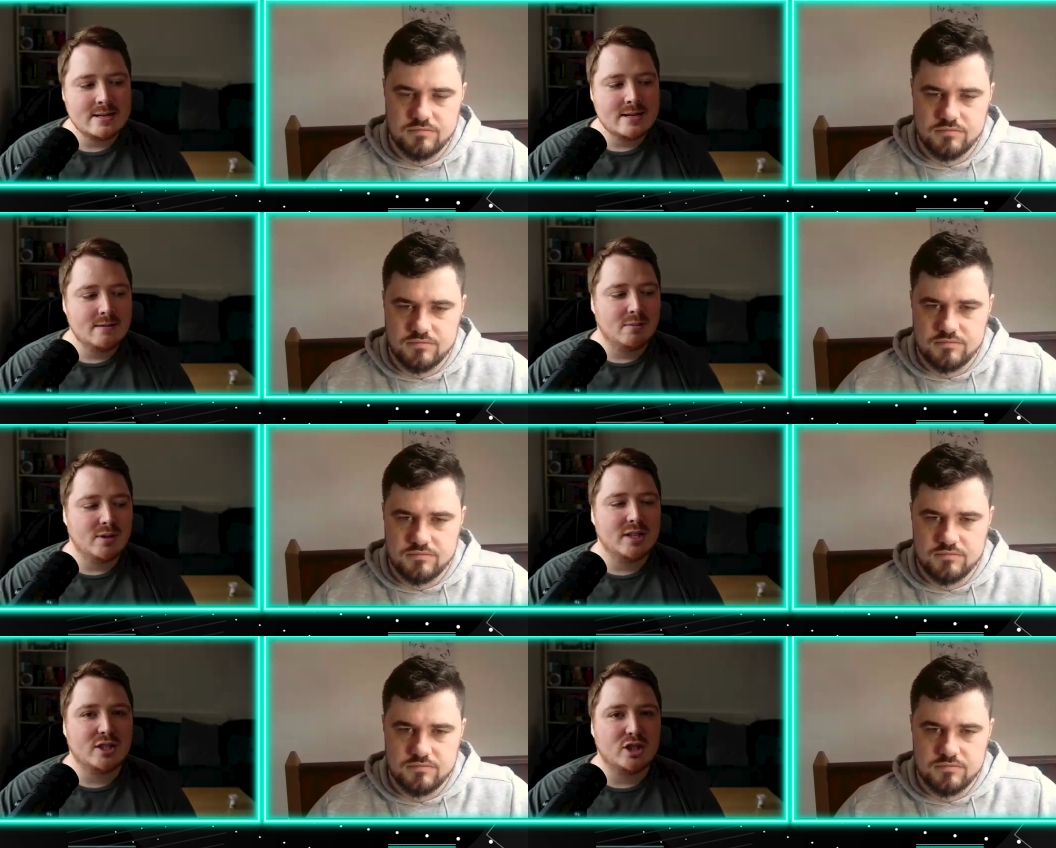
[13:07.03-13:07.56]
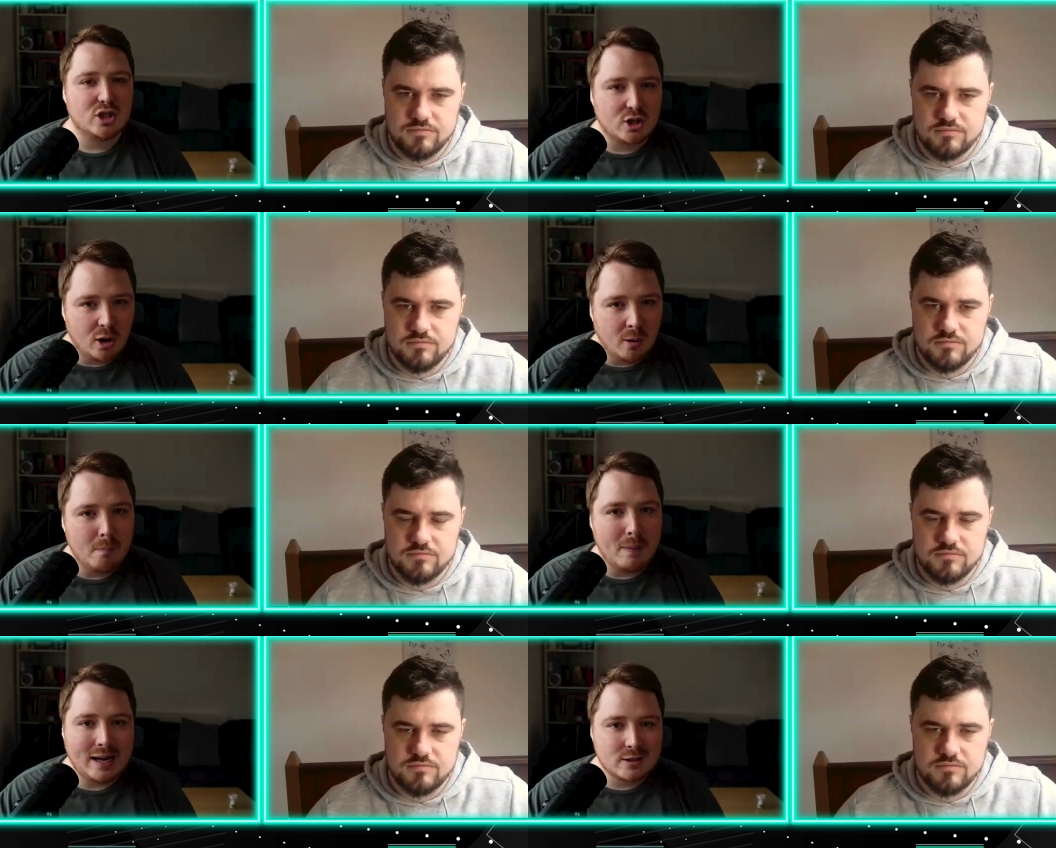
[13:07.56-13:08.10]
Speaker 1: But this is a
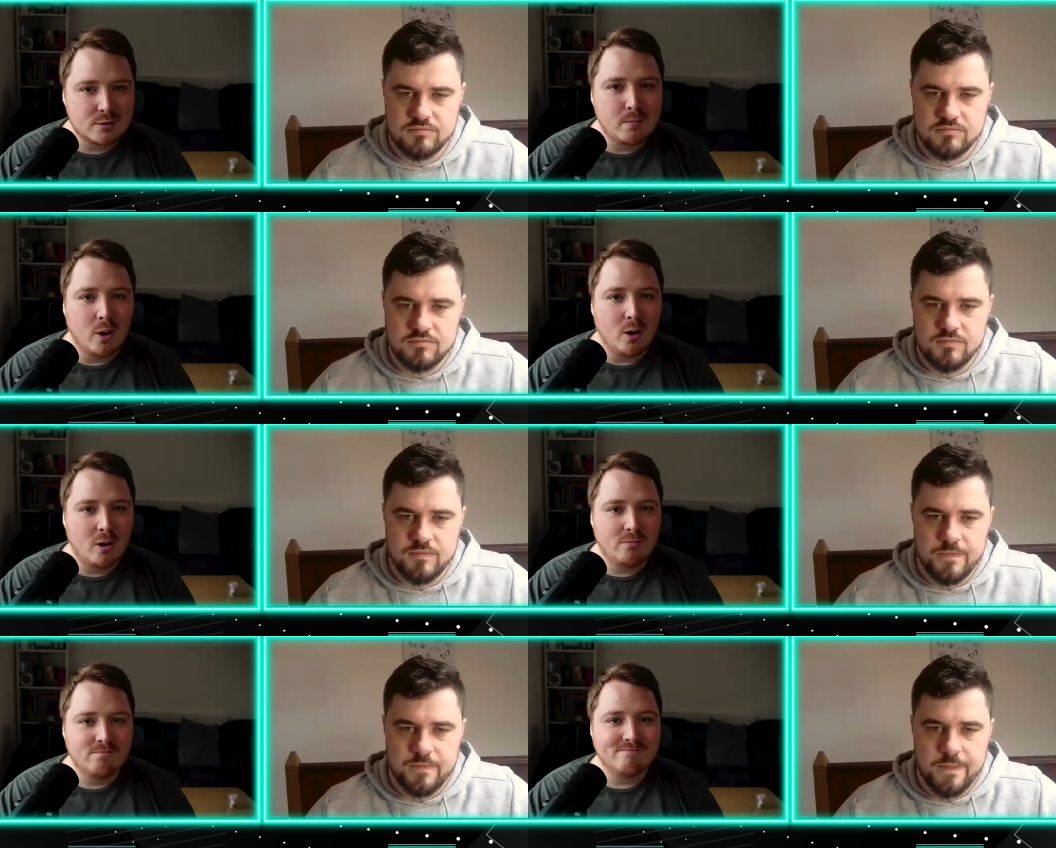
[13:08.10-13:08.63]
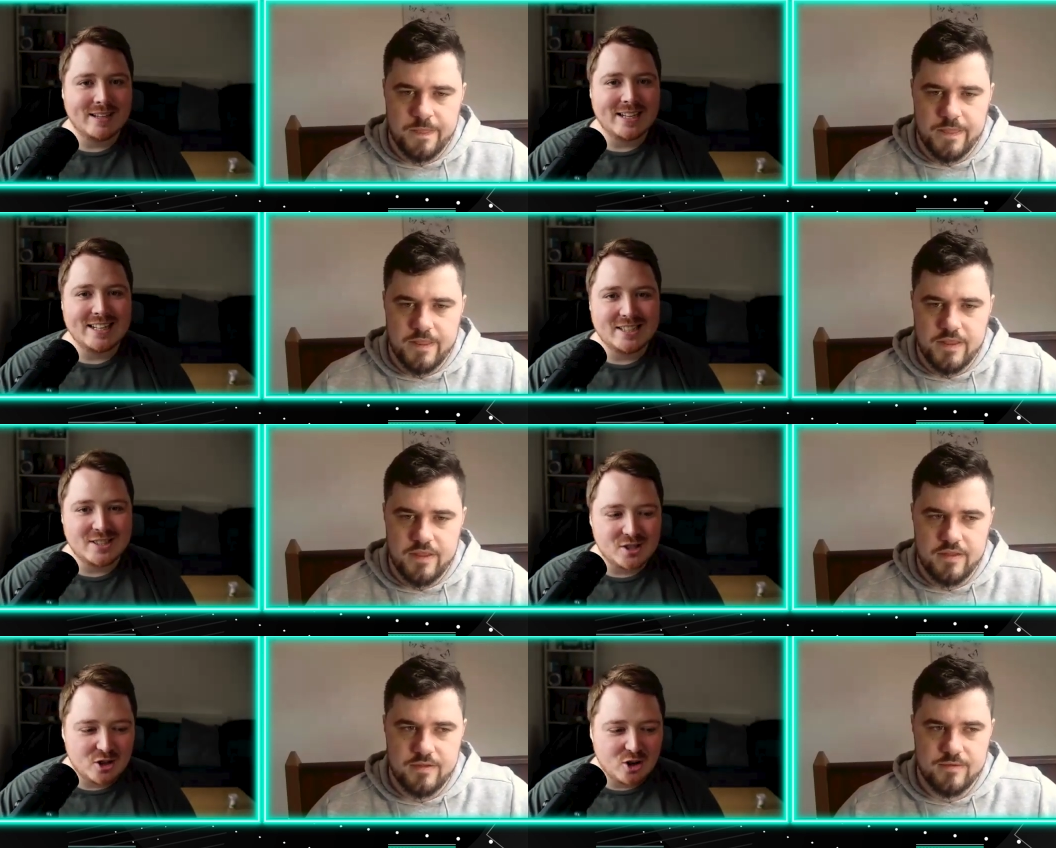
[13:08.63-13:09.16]
combat sport. He
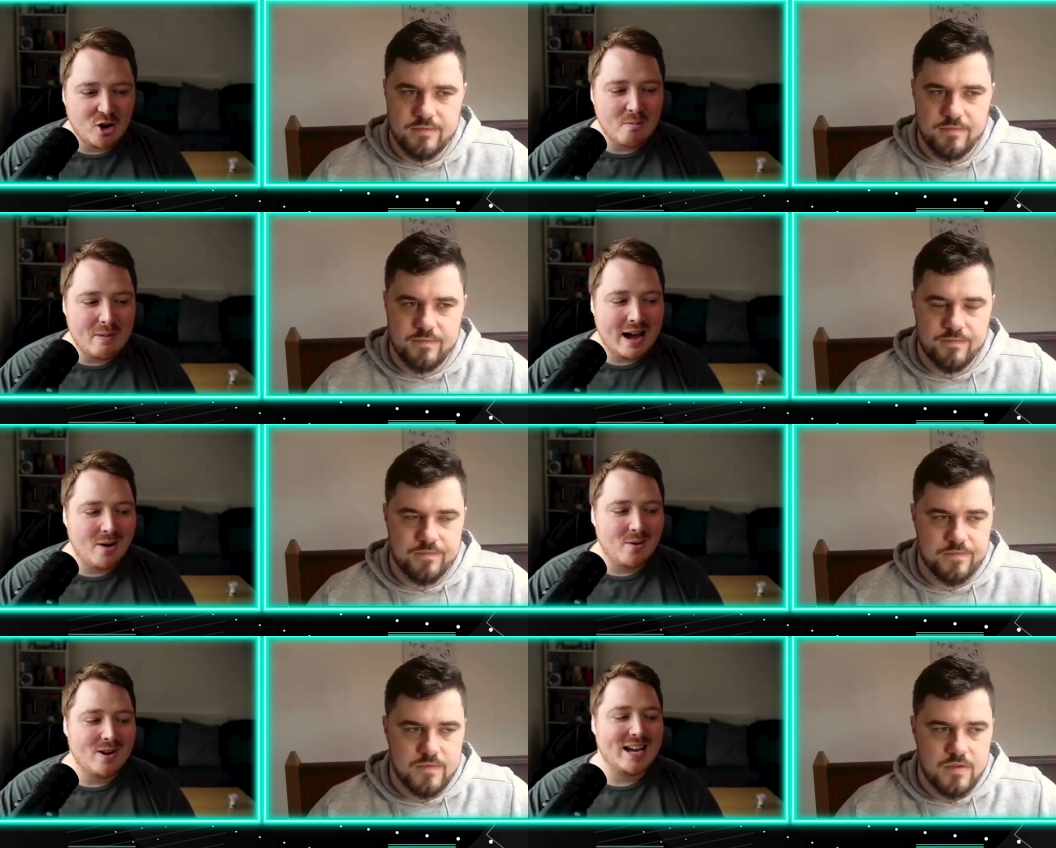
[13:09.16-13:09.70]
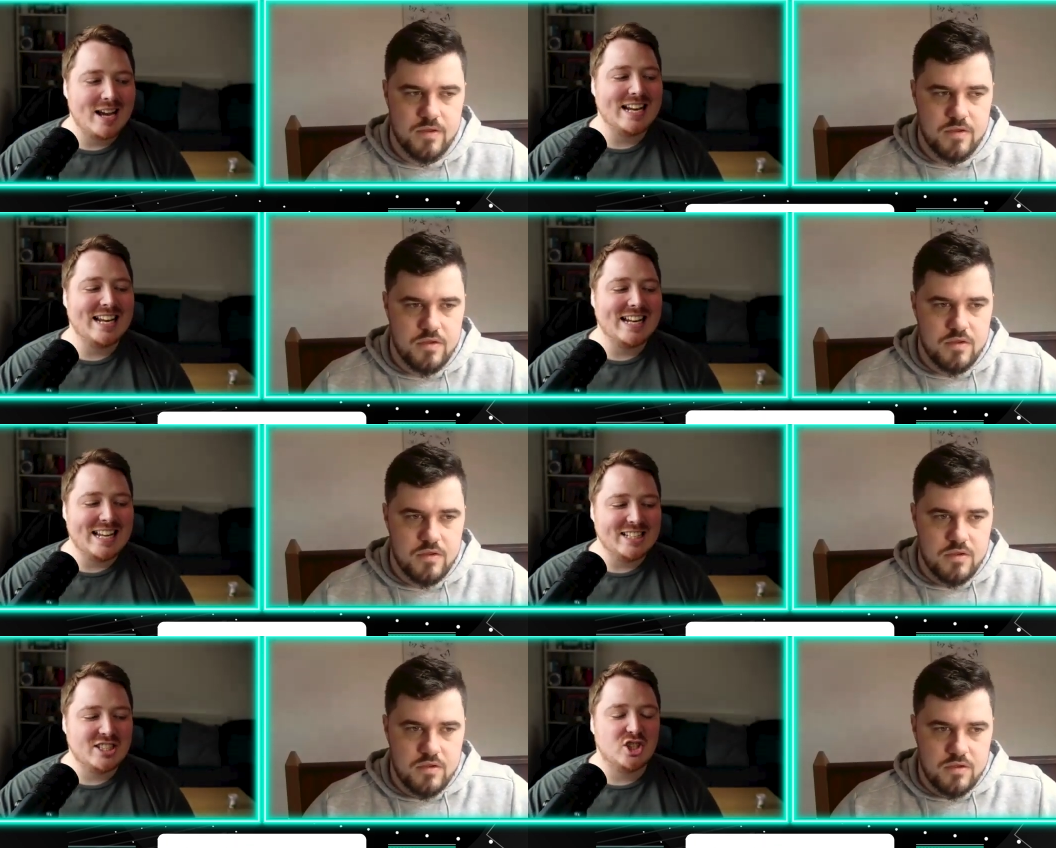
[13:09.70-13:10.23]
needs to come out and he
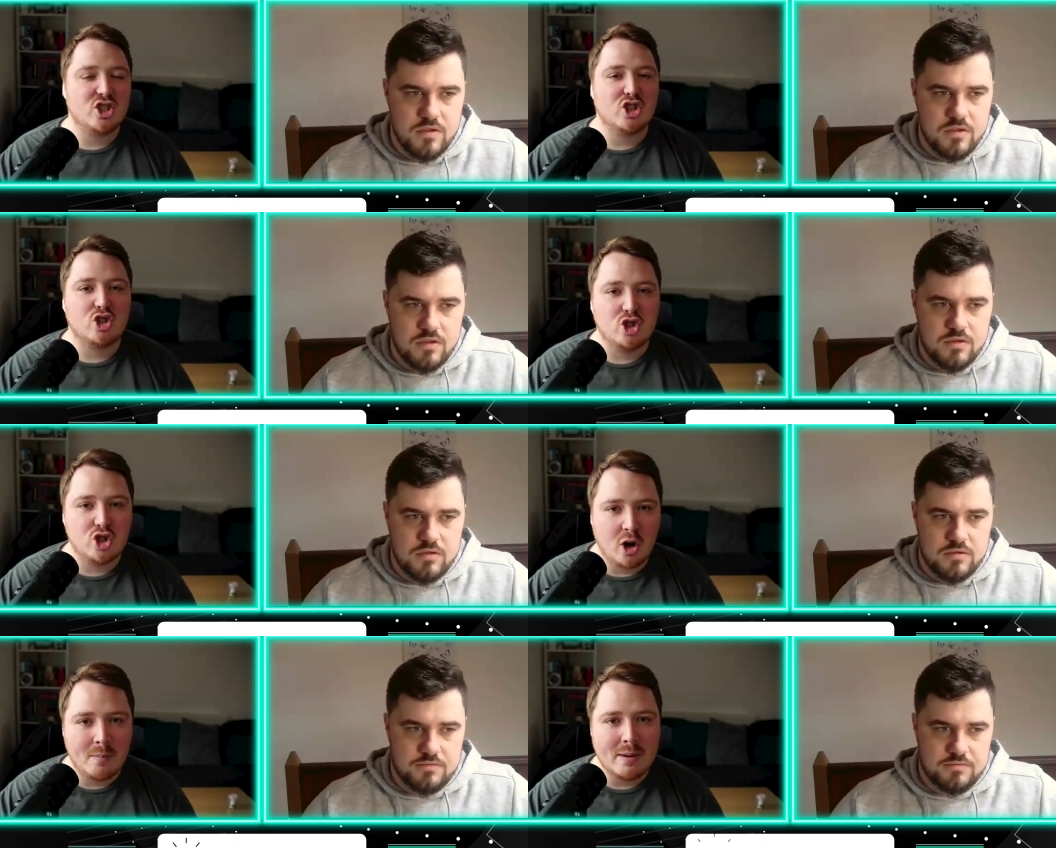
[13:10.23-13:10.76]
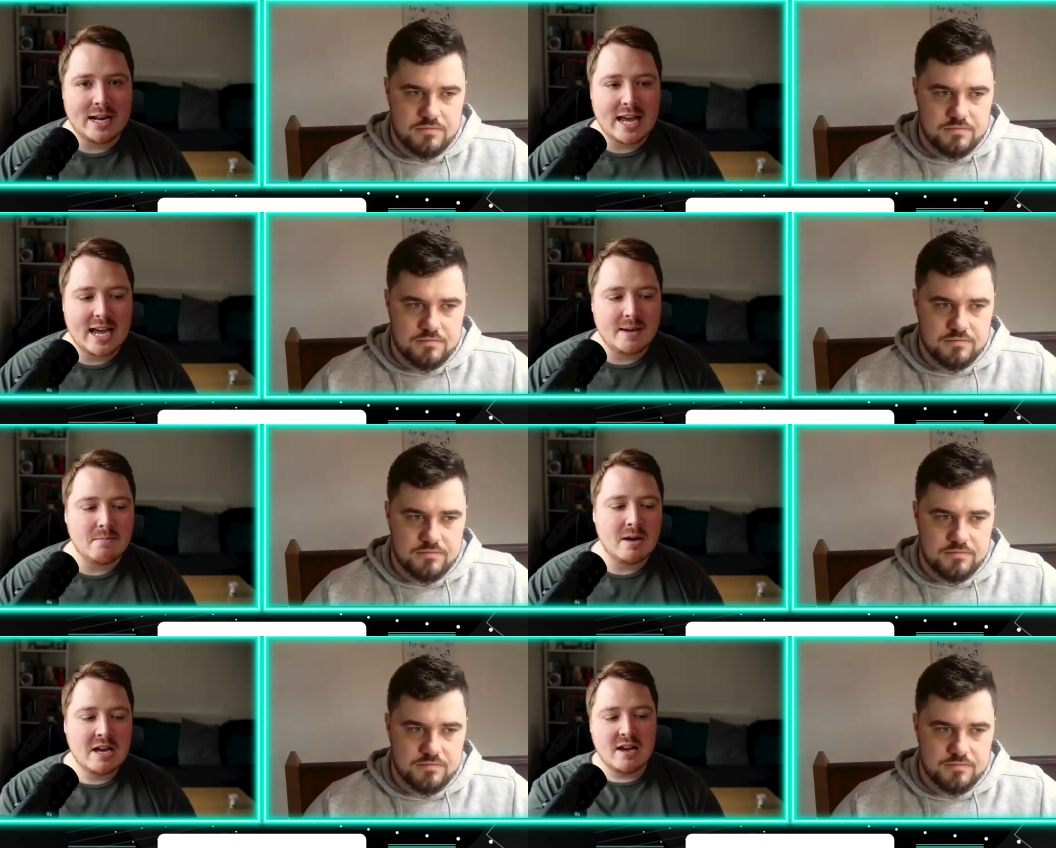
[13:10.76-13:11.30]
needs to just dominate
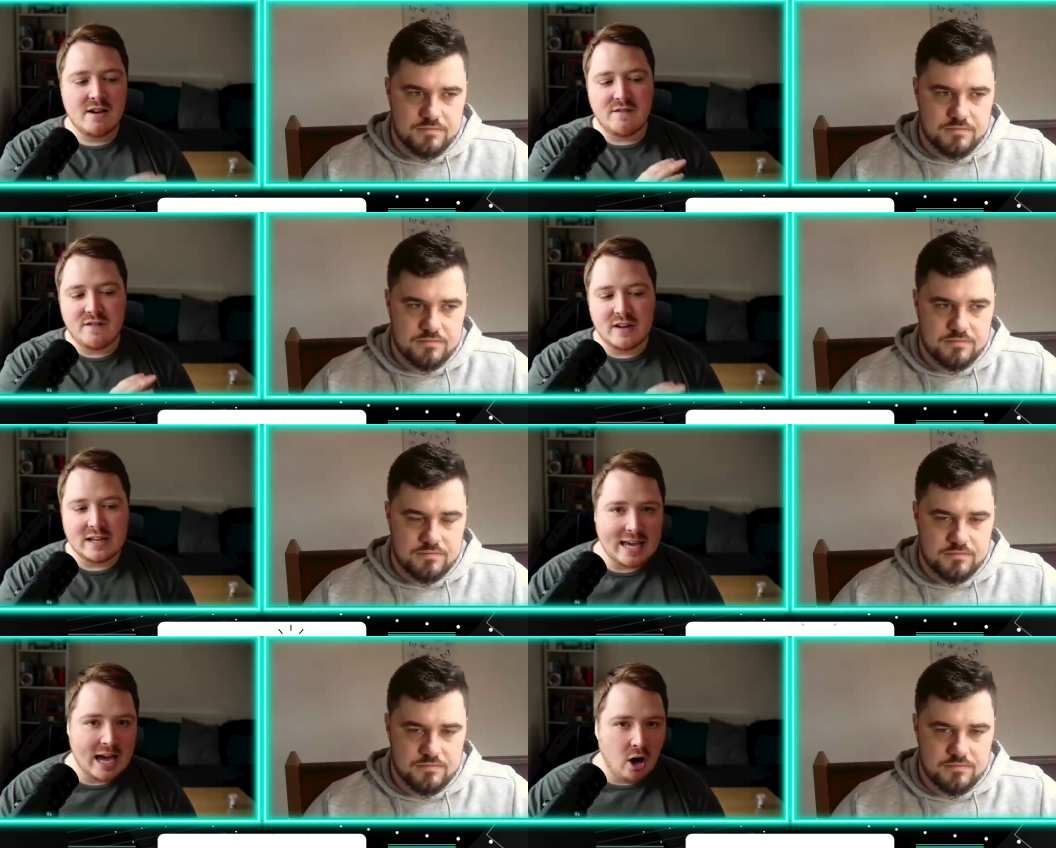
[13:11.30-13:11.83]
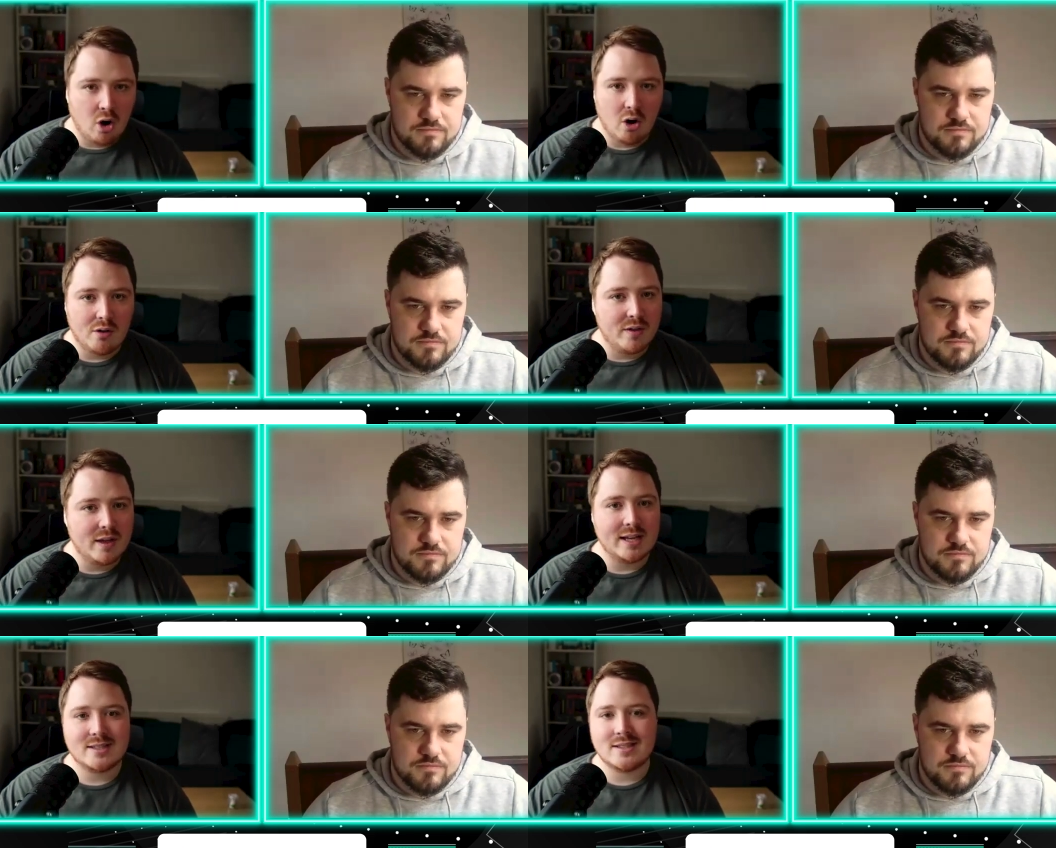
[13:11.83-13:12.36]
him. Forget all
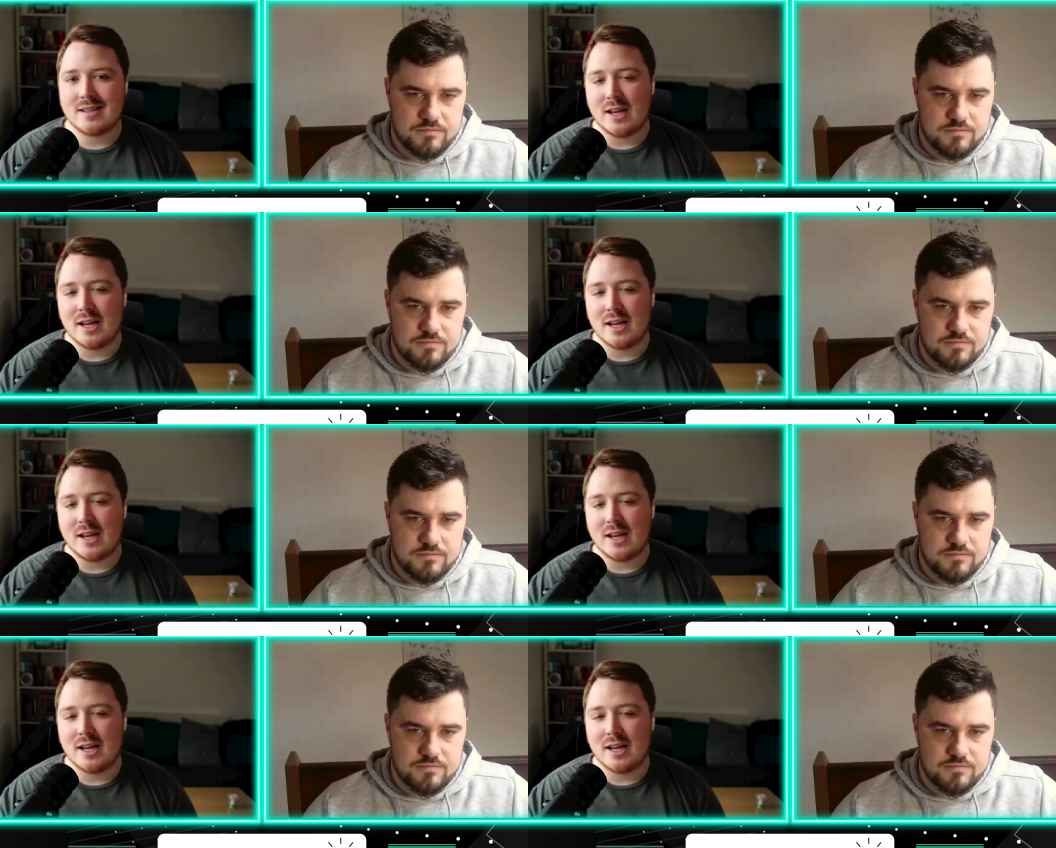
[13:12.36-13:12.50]
this.